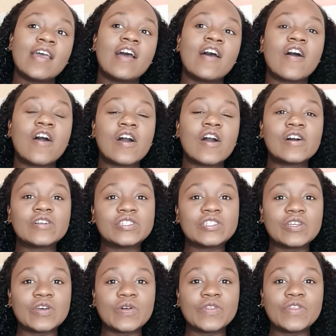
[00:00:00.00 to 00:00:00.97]

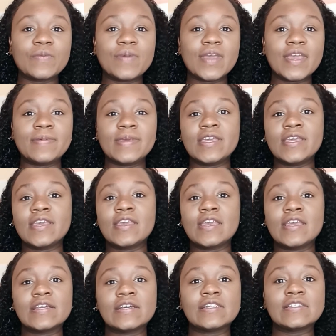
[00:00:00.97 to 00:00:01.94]
Also, the baby
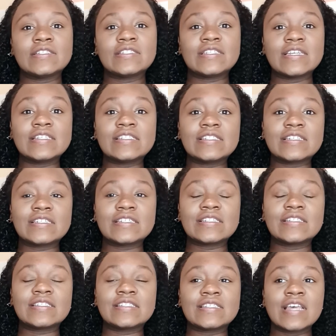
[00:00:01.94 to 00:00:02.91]

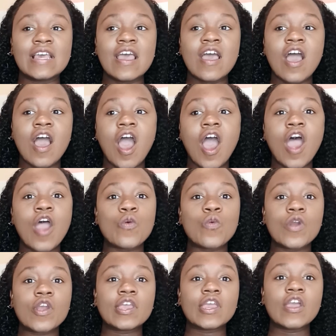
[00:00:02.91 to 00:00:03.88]
senses are
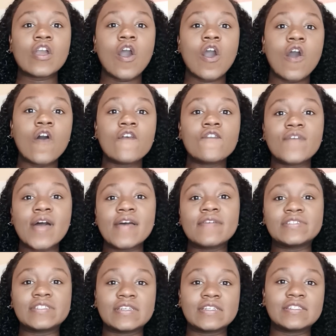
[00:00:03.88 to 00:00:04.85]
working, all five
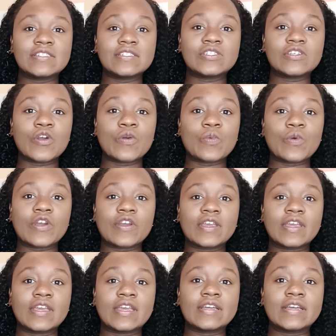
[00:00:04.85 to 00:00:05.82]
senses are
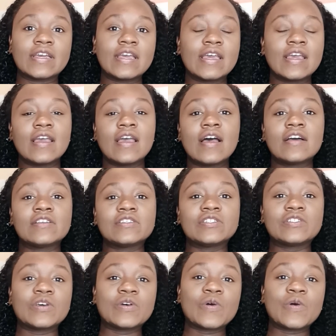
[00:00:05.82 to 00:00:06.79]
working.
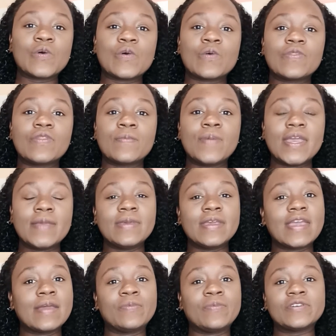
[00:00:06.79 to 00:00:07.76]
So the baby
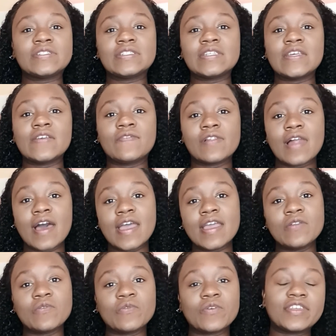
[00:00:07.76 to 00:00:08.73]
can perceive
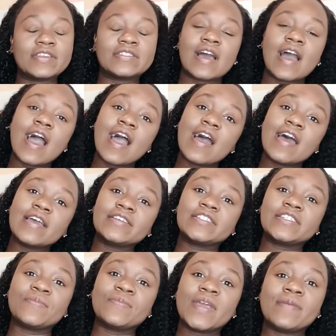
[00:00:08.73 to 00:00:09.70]
light with his eyes,
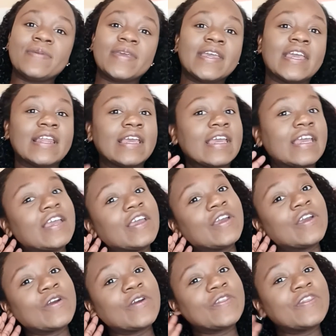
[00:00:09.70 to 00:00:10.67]
the baby can
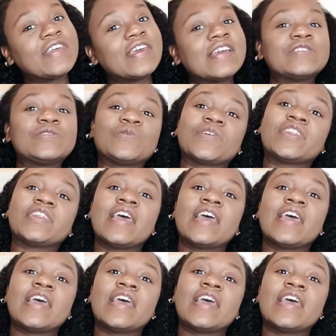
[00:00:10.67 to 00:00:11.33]
hear things with